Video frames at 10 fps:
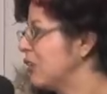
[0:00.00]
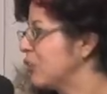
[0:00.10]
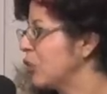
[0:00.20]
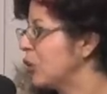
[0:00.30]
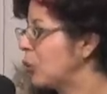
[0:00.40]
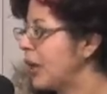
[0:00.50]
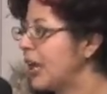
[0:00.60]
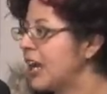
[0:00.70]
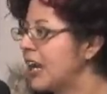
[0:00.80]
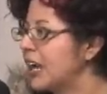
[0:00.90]
And so in a
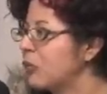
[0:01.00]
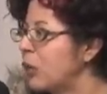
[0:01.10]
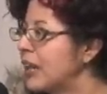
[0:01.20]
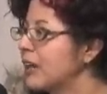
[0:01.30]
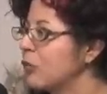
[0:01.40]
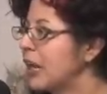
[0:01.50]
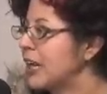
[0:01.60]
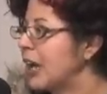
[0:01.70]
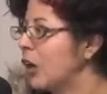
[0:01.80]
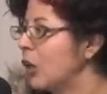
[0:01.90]
way, uh, right right
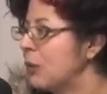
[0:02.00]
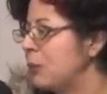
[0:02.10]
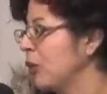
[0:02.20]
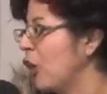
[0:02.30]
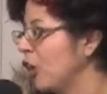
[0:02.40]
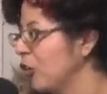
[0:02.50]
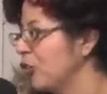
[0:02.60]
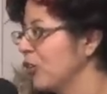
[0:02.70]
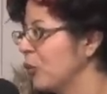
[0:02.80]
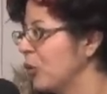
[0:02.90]
now, people all
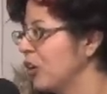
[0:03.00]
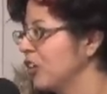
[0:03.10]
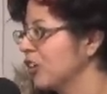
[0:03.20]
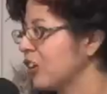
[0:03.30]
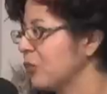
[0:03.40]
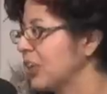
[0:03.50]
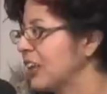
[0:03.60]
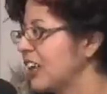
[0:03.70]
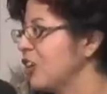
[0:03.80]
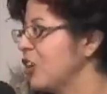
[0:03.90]
over the world are being
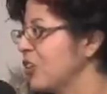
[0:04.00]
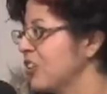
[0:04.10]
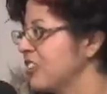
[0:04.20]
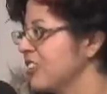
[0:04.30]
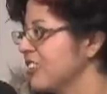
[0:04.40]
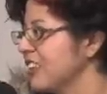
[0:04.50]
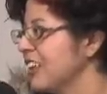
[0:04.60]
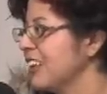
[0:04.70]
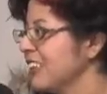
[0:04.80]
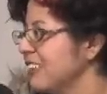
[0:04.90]
like, "Yo, this is
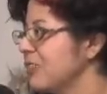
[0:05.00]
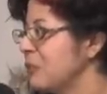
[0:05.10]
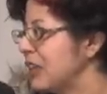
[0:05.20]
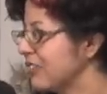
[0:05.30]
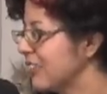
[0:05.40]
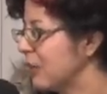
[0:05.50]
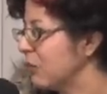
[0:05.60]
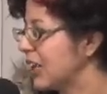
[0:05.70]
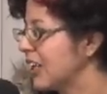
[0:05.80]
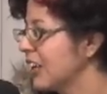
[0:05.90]
this is messed
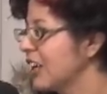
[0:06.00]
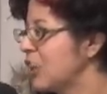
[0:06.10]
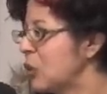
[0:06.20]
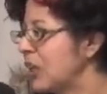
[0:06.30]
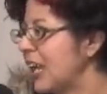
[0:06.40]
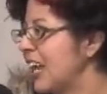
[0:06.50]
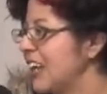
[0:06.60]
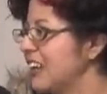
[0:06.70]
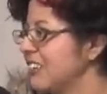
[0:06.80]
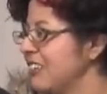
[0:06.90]
up." Like you
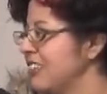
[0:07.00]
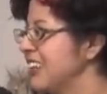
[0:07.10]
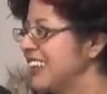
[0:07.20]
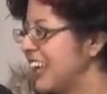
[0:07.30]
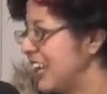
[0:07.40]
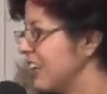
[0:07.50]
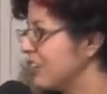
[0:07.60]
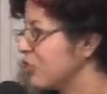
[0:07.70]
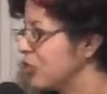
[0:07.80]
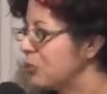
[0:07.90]
can't
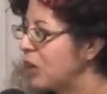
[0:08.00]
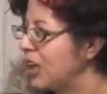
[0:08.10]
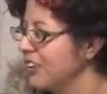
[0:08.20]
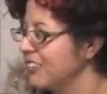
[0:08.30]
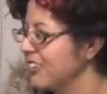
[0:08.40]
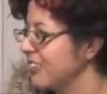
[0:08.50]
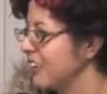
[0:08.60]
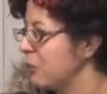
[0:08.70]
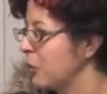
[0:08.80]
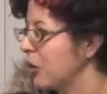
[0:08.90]
disengage from politics
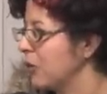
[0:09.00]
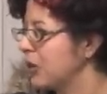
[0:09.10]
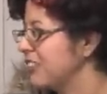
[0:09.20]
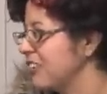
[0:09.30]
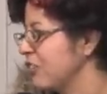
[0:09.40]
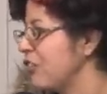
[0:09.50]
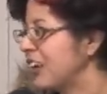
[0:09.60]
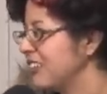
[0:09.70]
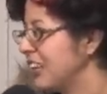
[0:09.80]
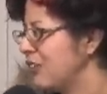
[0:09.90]
anymore because it's
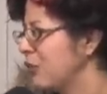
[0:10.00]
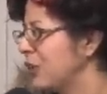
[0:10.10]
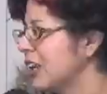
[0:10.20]
affecting everyone.